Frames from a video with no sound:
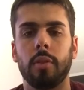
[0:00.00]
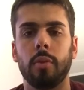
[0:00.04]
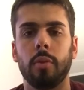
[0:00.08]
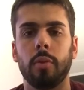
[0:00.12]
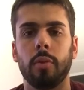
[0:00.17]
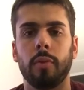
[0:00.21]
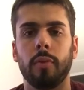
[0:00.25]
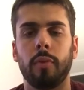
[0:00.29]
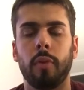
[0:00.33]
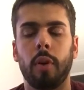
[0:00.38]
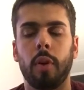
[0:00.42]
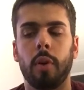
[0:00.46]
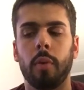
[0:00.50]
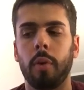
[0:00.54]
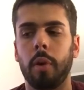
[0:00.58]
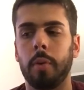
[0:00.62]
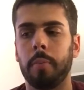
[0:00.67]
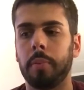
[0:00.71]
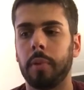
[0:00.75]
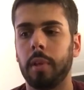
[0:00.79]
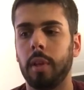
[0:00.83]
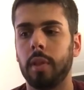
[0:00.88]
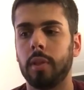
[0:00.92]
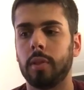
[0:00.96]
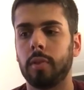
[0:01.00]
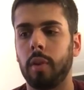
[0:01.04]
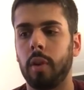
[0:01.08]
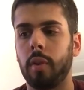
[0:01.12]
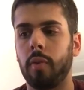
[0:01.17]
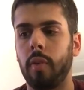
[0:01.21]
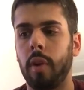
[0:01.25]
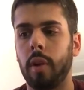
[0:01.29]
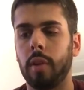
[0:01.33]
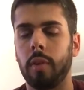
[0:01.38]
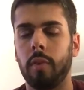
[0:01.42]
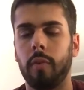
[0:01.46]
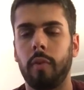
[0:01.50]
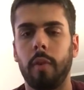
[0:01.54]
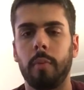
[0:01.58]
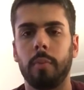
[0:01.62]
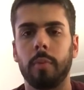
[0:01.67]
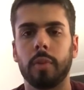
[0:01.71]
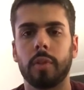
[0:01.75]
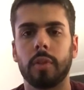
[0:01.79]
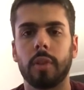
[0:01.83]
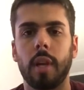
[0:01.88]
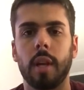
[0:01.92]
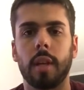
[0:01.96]
do with a faraway place right around
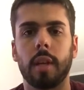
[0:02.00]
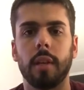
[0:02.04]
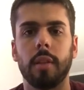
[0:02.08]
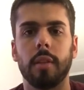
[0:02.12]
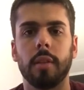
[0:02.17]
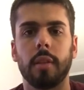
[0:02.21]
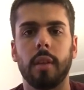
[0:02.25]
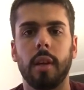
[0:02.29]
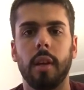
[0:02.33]
November 2nd,